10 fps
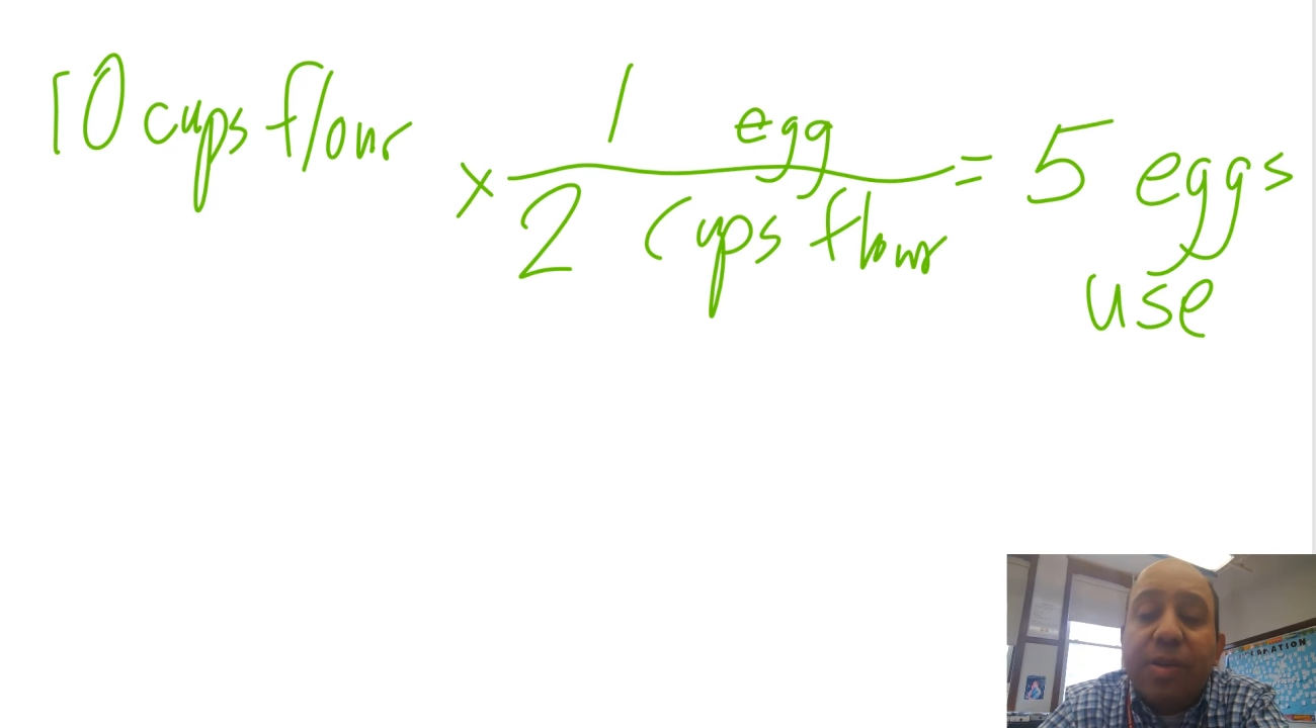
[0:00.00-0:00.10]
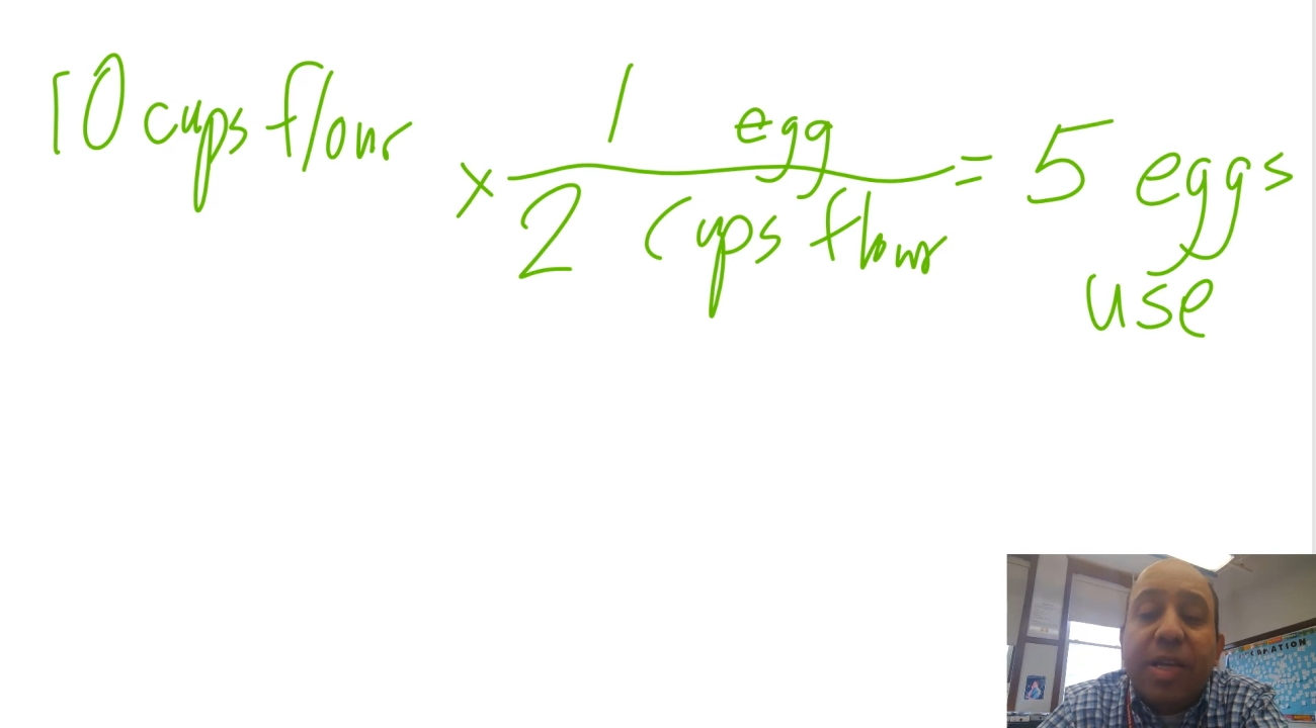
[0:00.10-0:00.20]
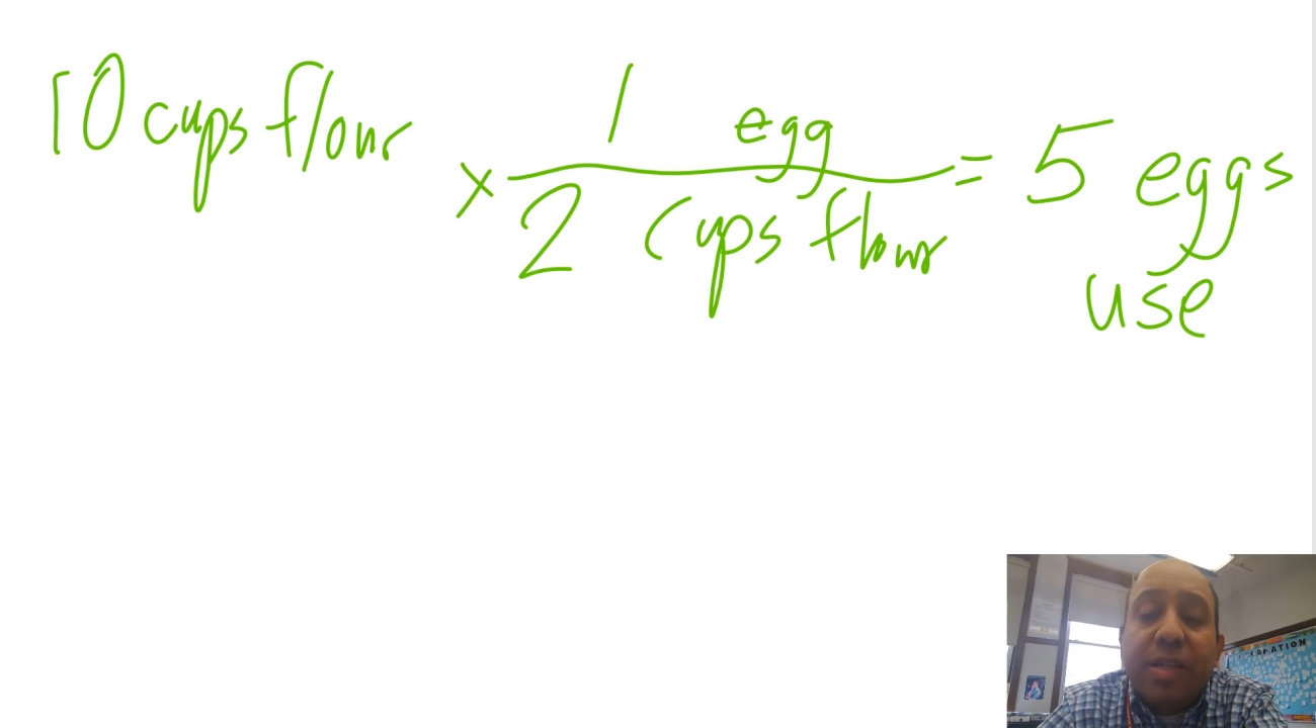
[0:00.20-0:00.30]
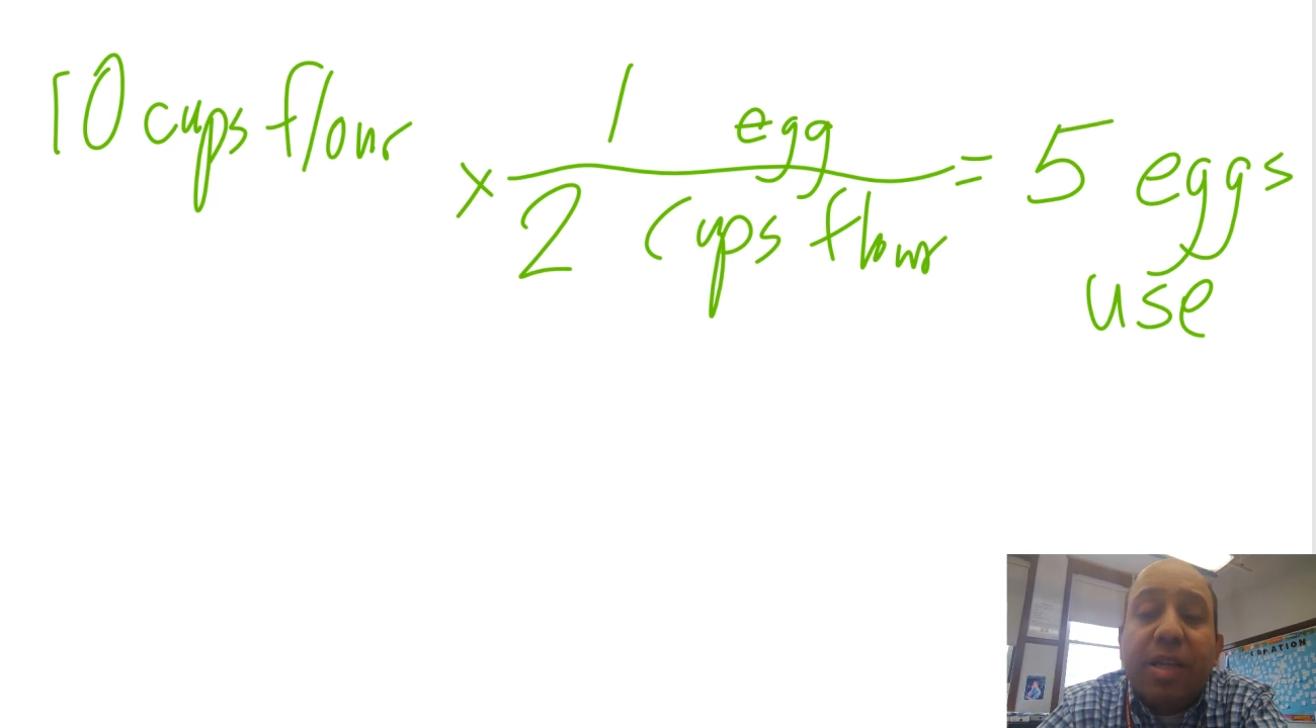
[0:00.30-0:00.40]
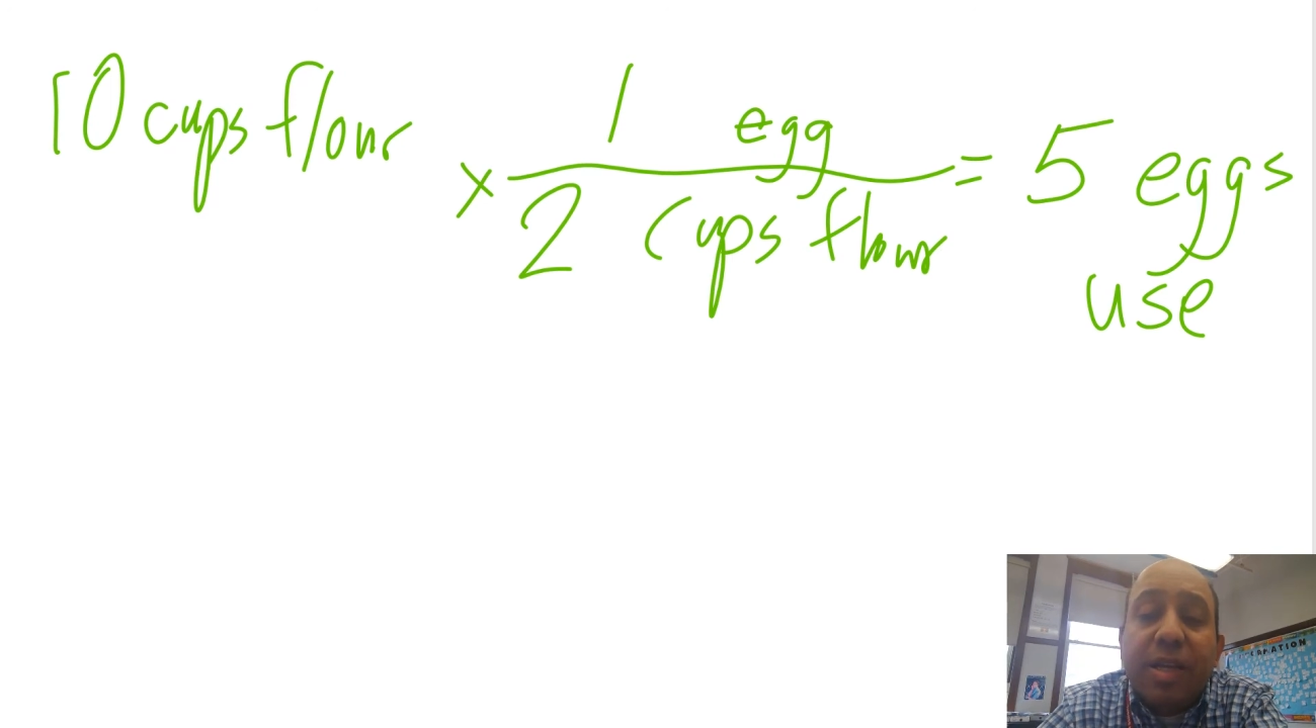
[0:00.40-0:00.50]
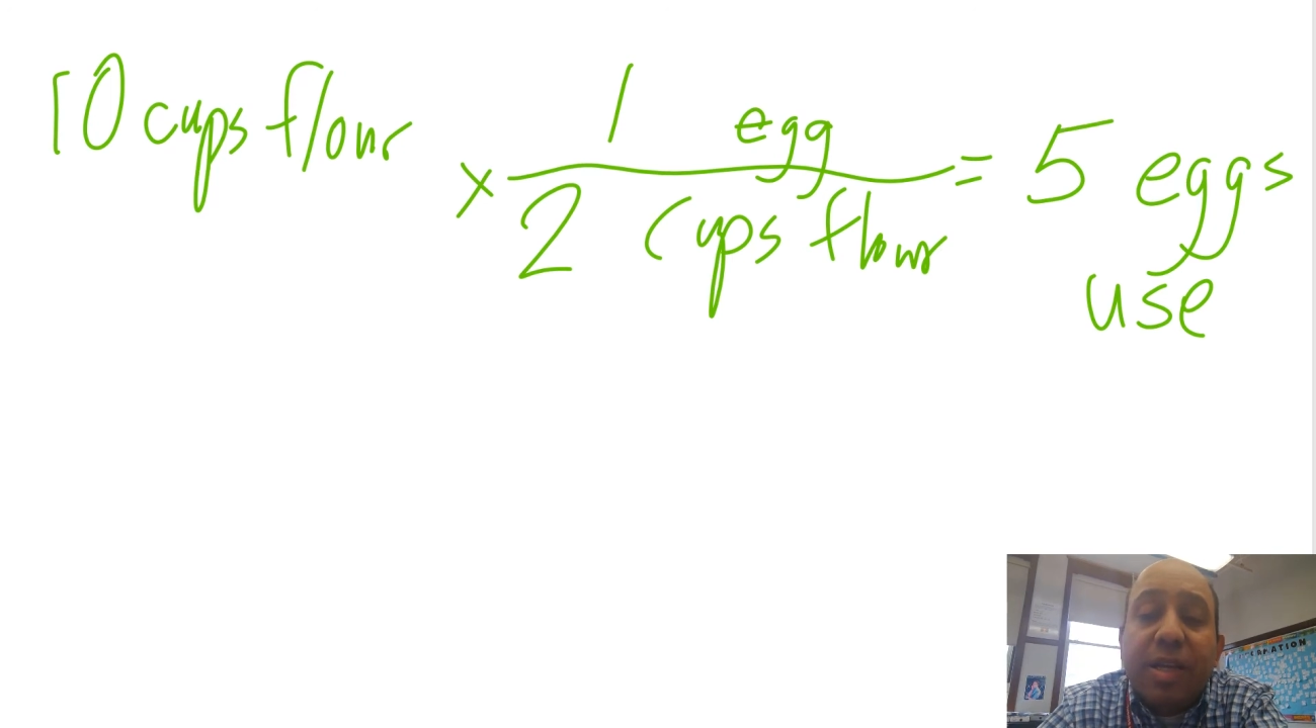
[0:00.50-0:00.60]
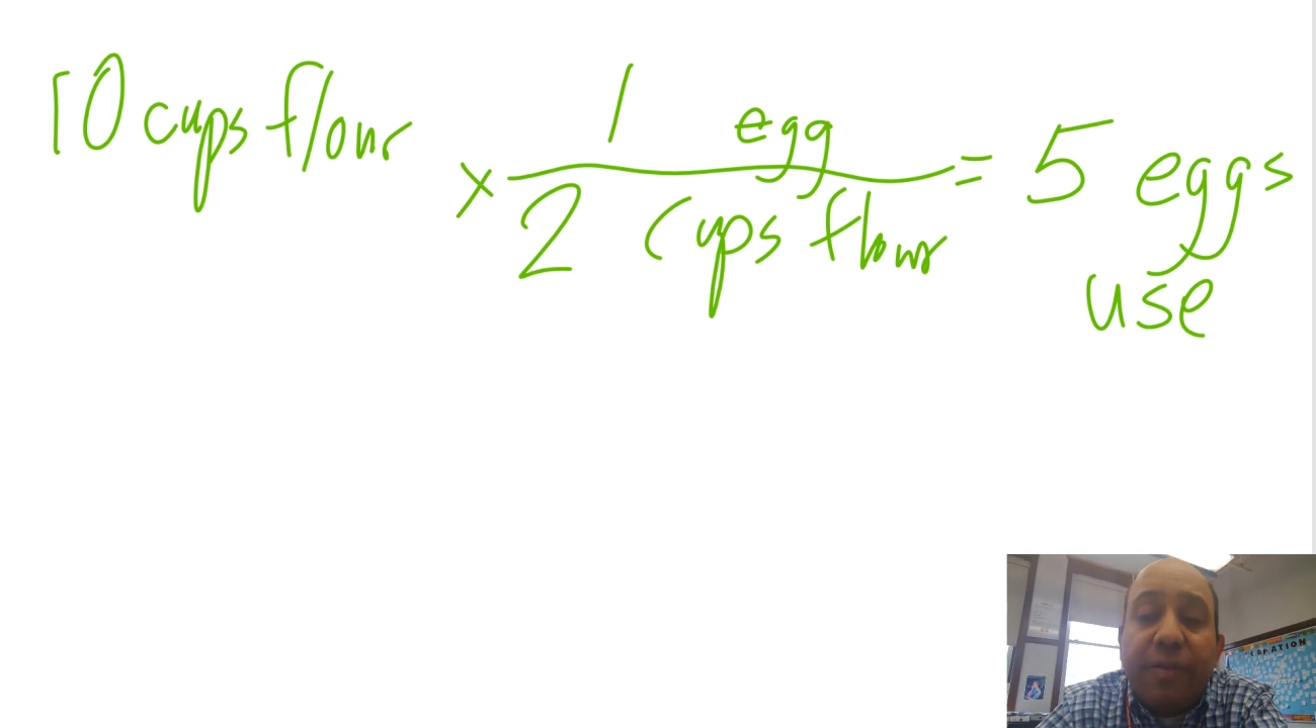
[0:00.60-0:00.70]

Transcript: but that's not the